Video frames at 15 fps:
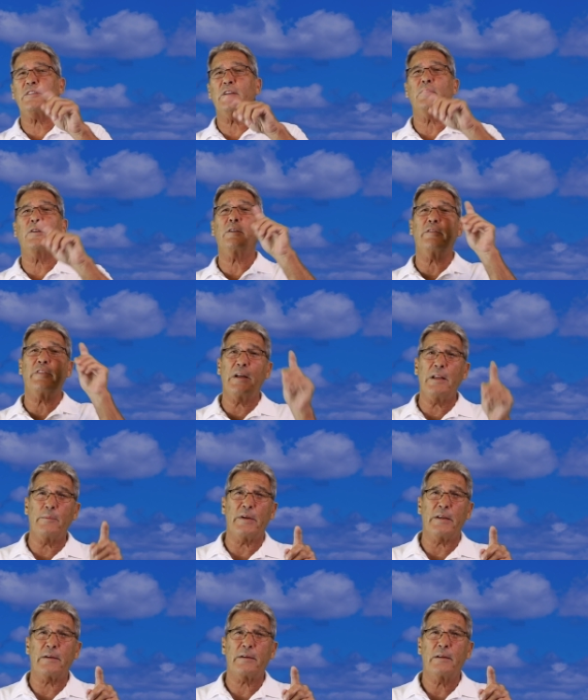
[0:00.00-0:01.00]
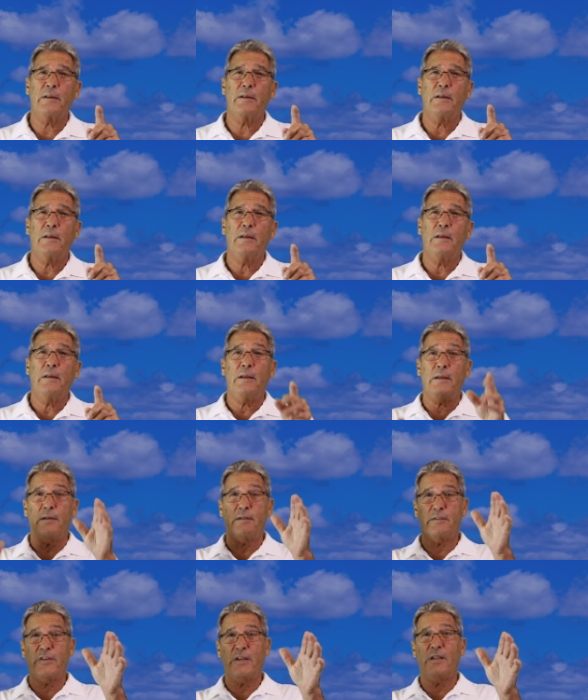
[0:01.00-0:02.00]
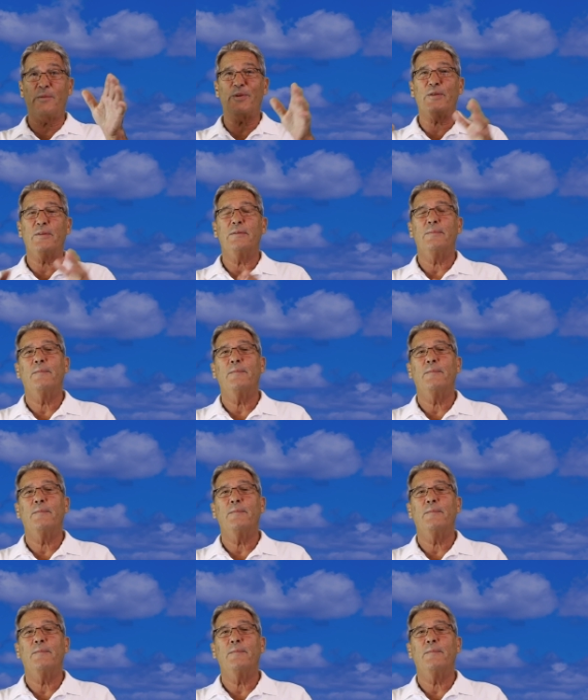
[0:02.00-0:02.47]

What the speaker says: under development is available,